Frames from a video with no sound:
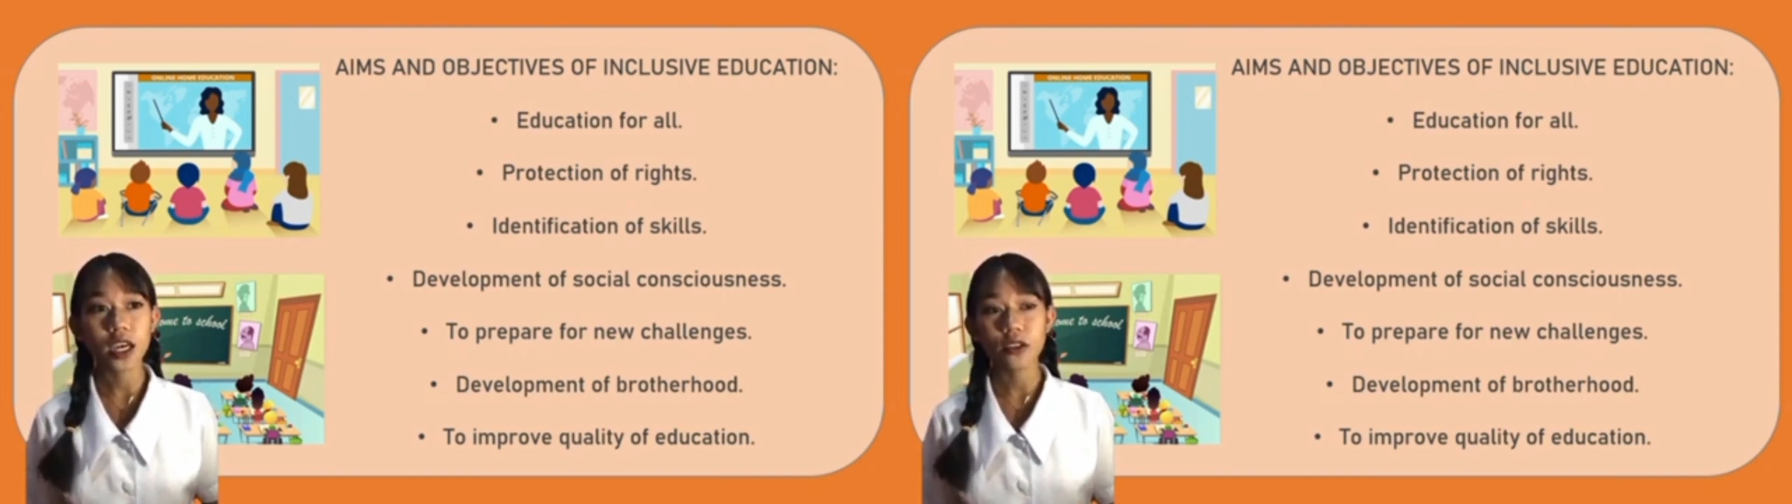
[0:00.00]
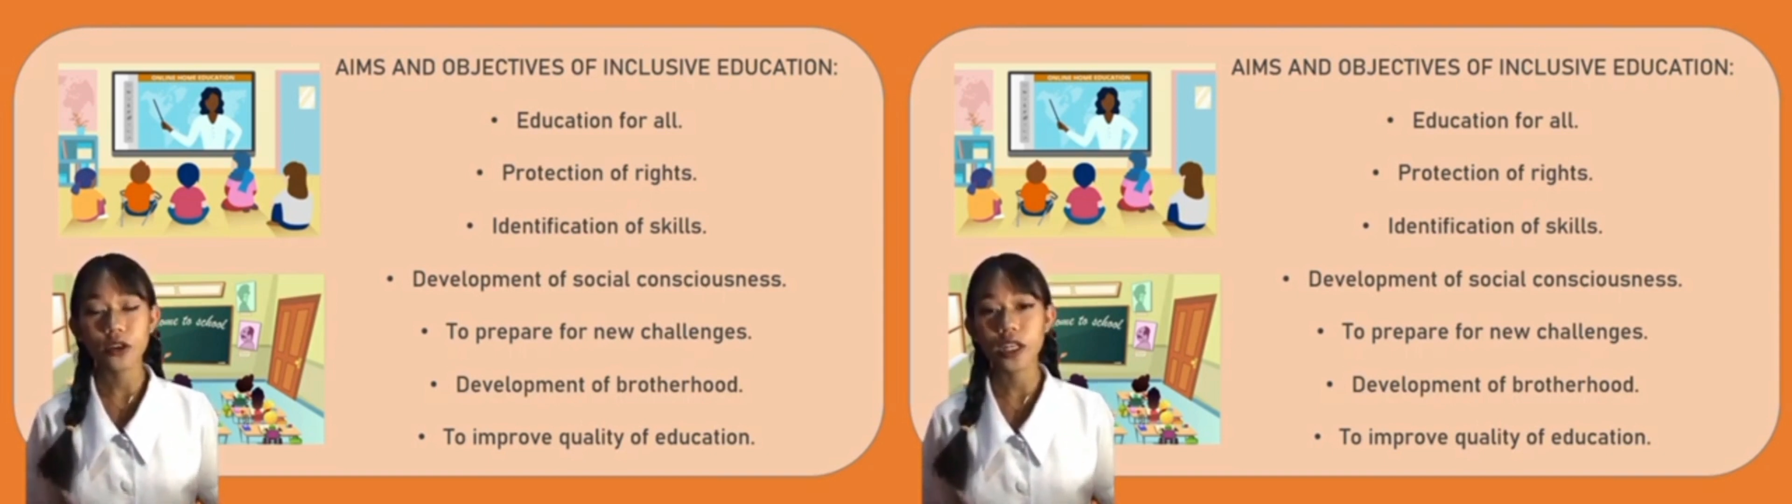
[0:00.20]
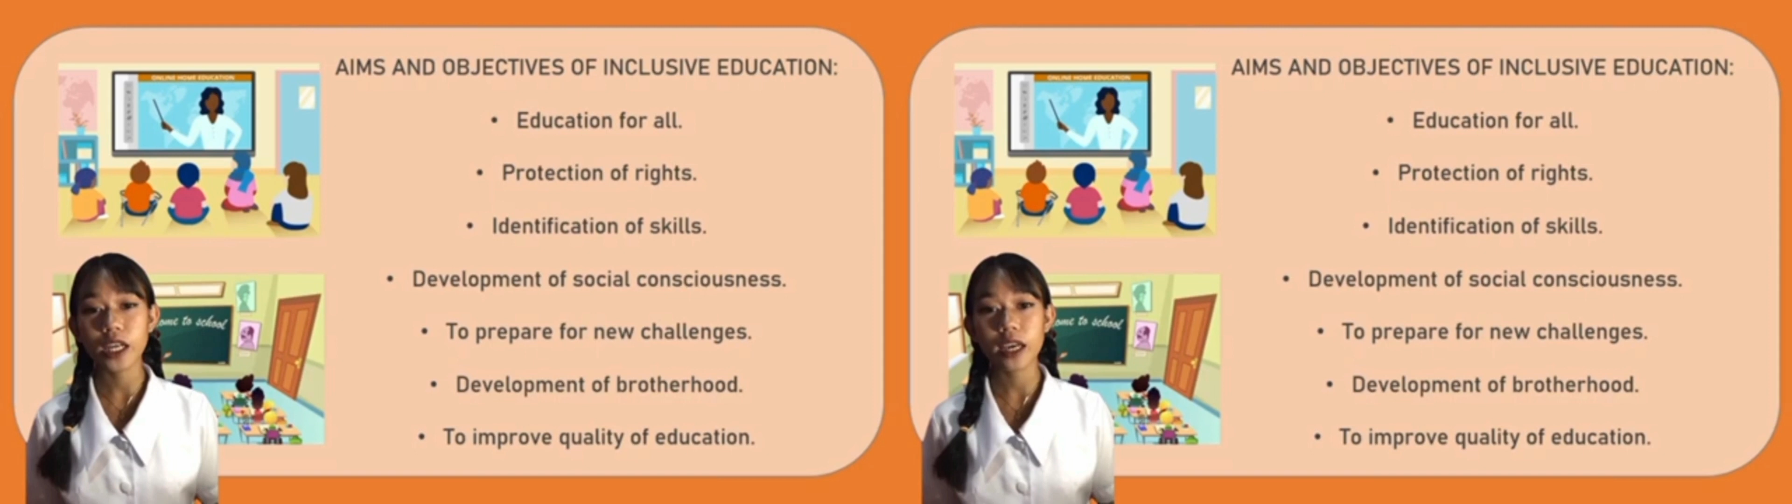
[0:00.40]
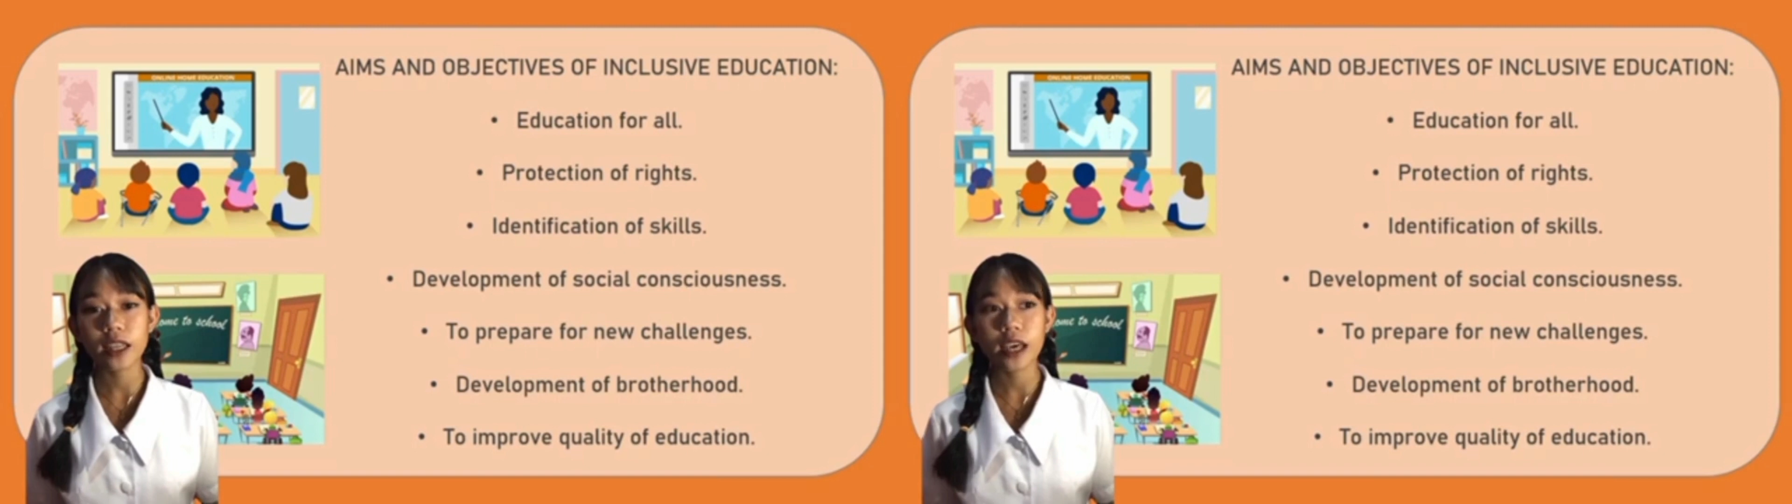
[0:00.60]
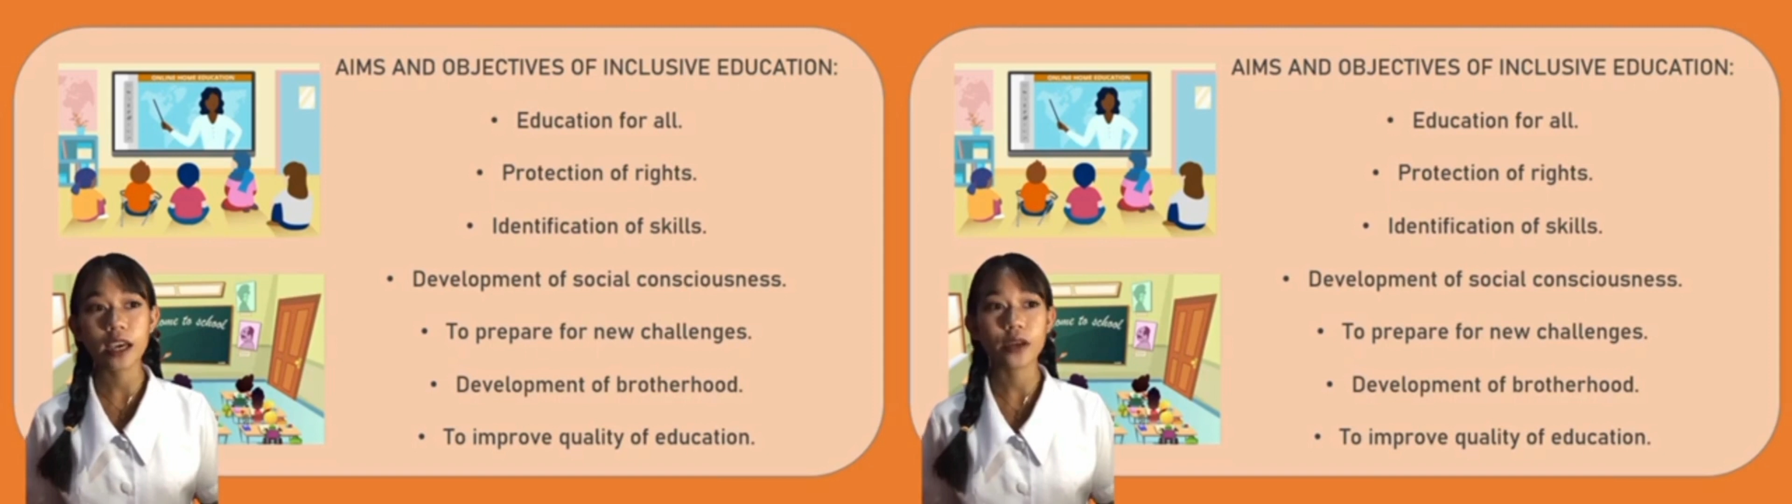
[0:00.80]
and
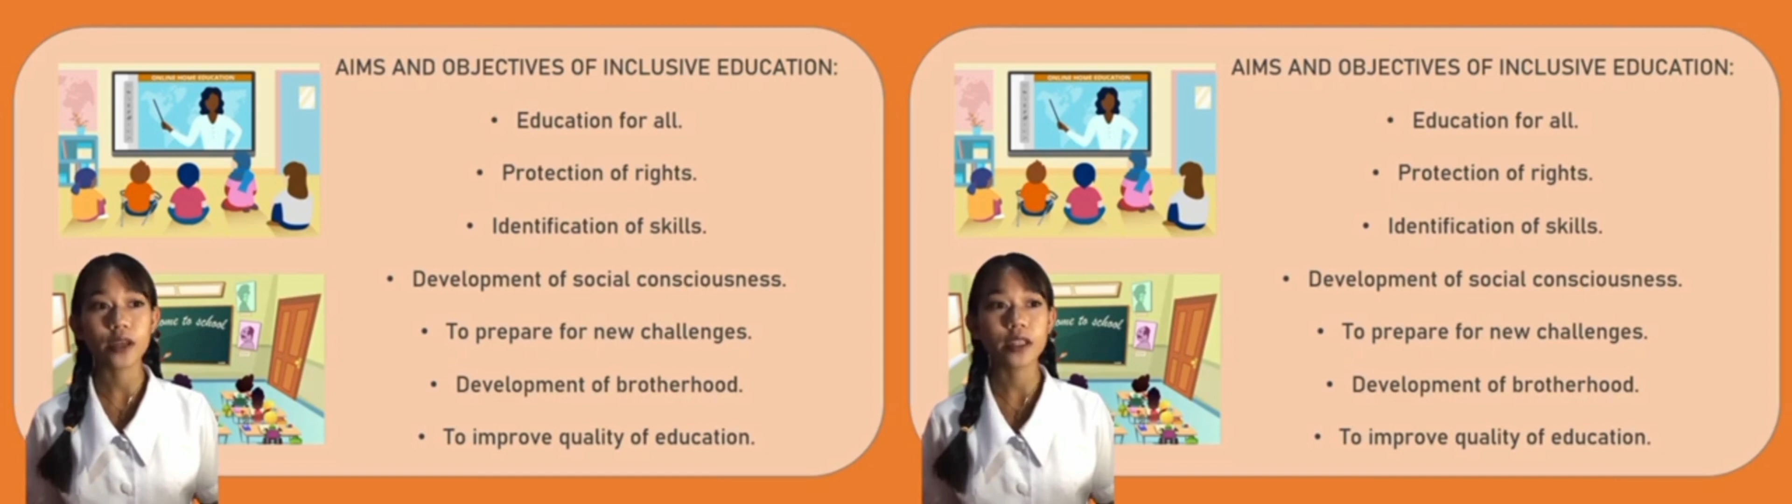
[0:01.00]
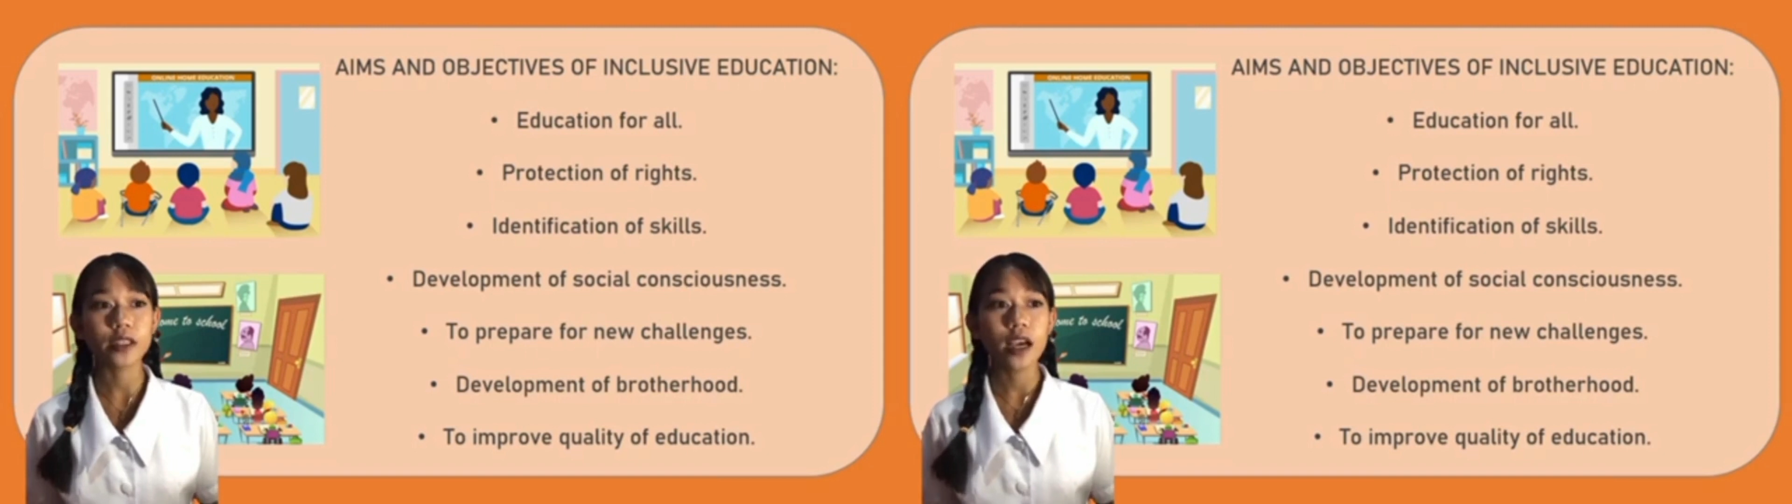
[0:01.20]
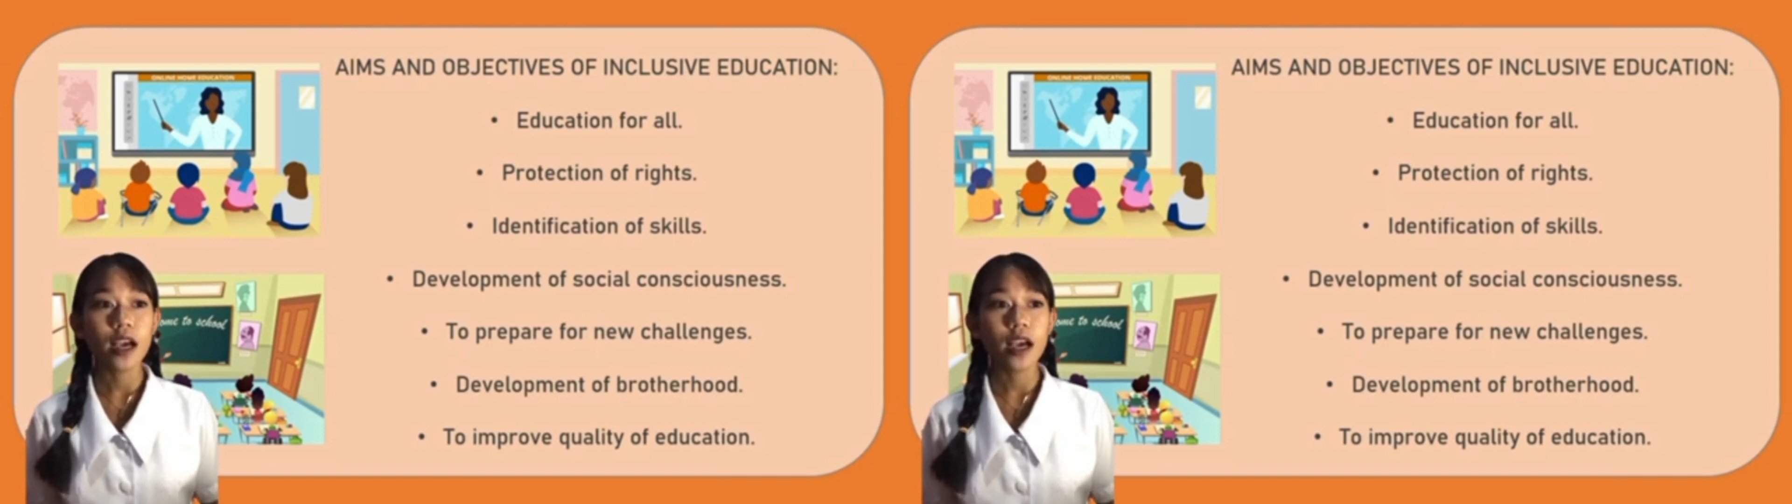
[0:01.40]
learning, they could